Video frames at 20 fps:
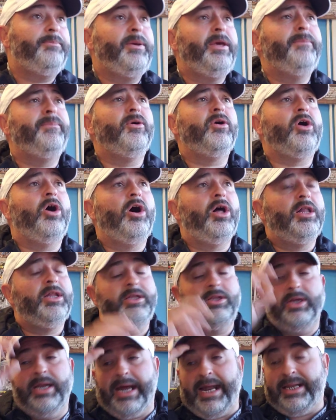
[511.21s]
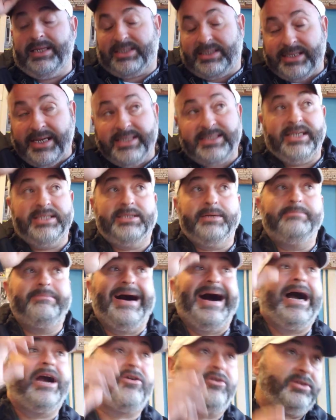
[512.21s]
People call the United States a
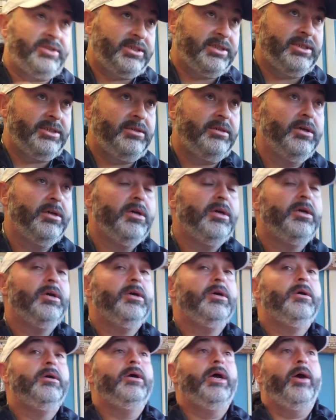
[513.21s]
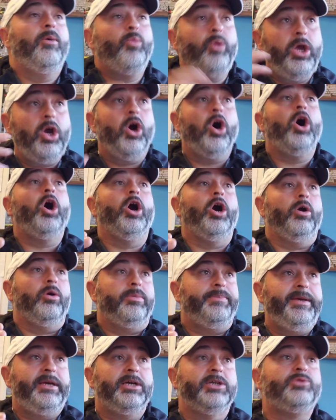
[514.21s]
democracy, and we
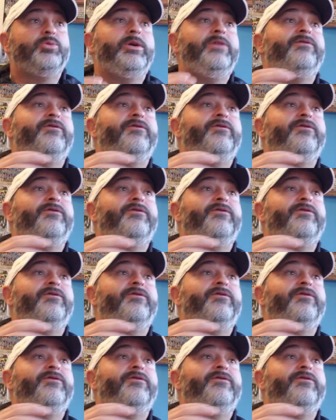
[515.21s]
are because we